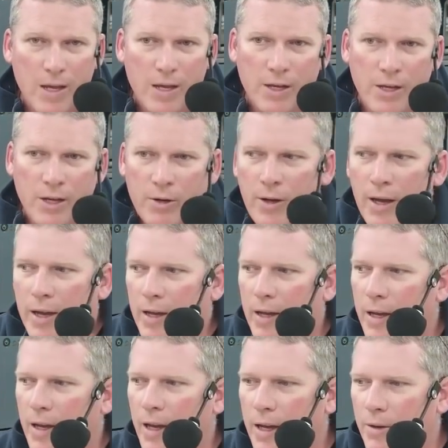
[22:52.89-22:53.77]
You know,
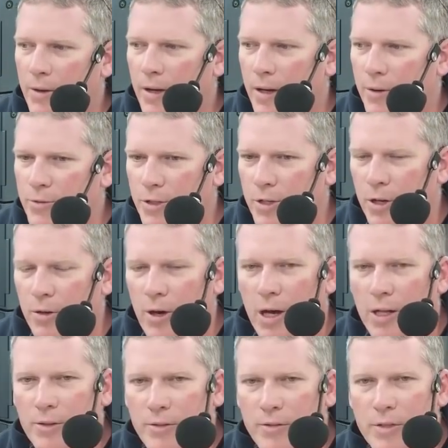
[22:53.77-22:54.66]
I was a
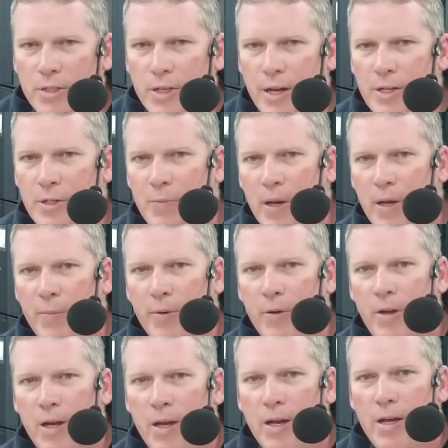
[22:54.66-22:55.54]
co-author of a science
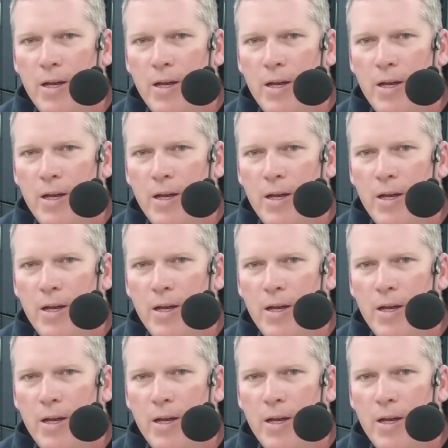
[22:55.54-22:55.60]
paper